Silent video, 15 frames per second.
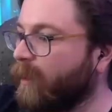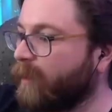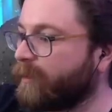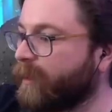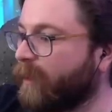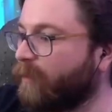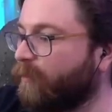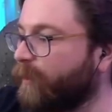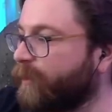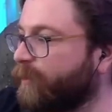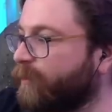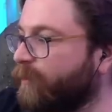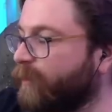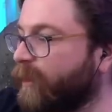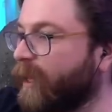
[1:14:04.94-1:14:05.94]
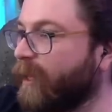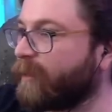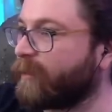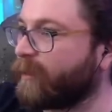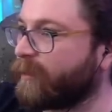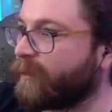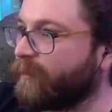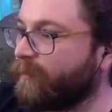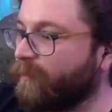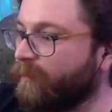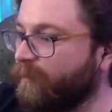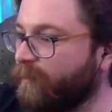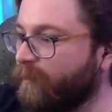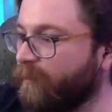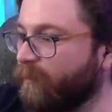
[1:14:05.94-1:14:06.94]
Is that a whistle? Yeah, it's like some
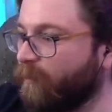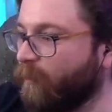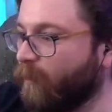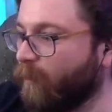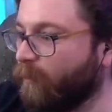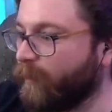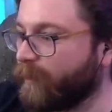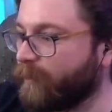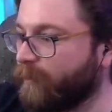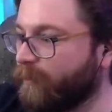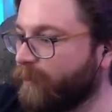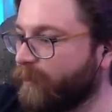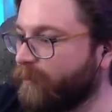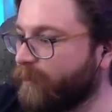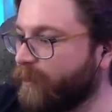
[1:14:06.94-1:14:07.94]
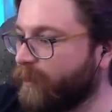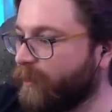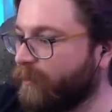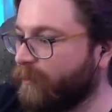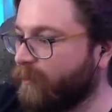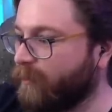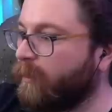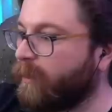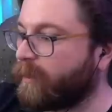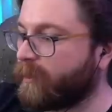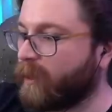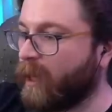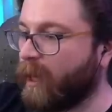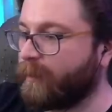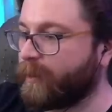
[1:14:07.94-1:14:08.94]
war whistle or some shit. These
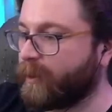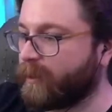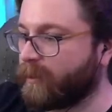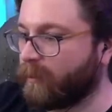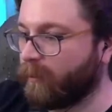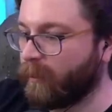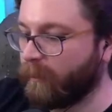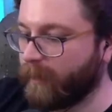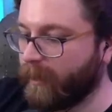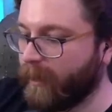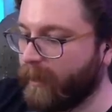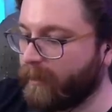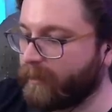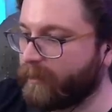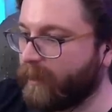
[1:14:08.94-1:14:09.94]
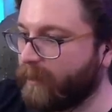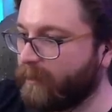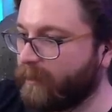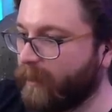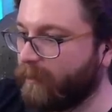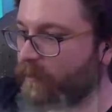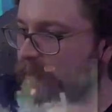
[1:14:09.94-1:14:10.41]
cops just learn about Aztec death